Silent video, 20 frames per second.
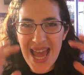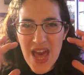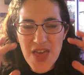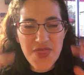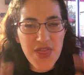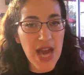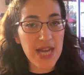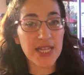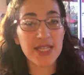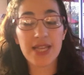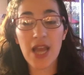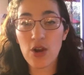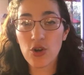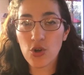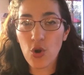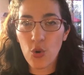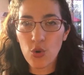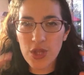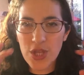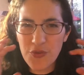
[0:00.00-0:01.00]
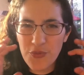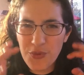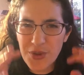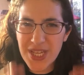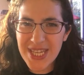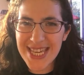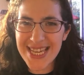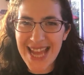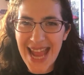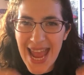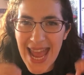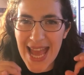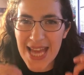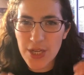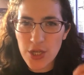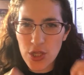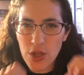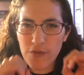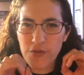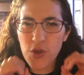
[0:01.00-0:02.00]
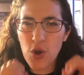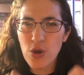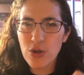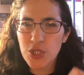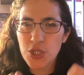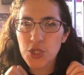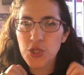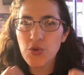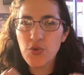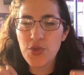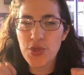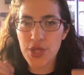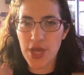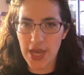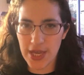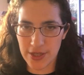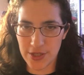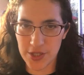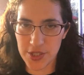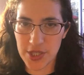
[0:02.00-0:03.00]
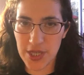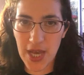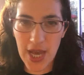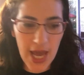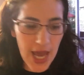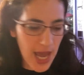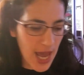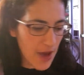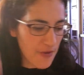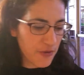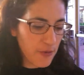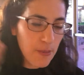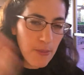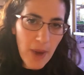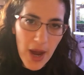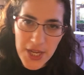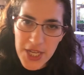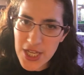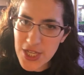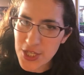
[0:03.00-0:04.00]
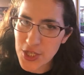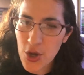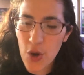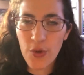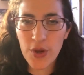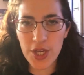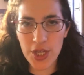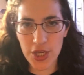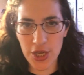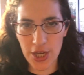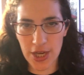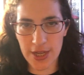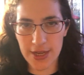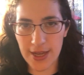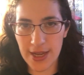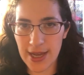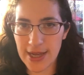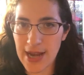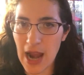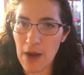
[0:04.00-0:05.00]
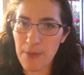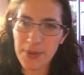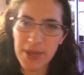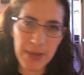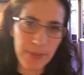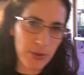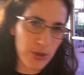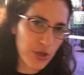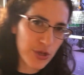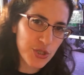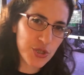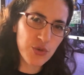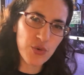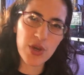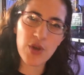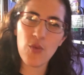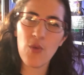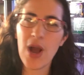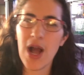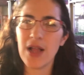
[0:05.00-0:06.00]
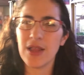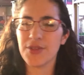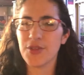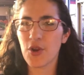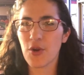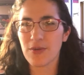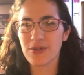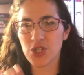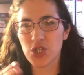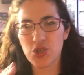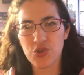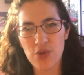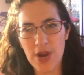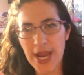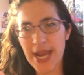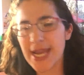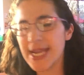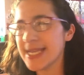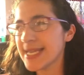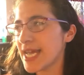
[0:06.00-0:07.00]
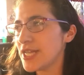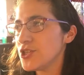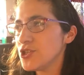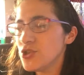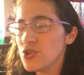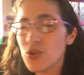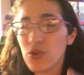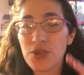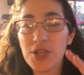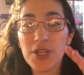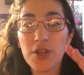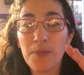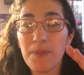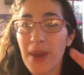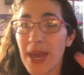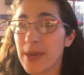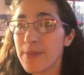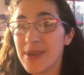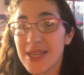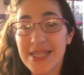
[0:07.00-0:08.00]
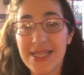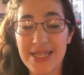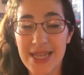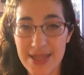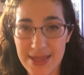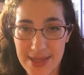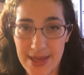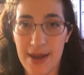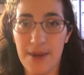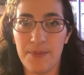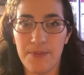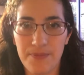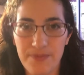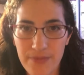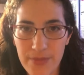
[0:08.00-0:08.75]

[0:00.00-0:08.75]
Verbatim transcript: That is our goal. If we get a handle of those two things, if money's going good and our people are doing well, they're trained and you don't need to babysit them,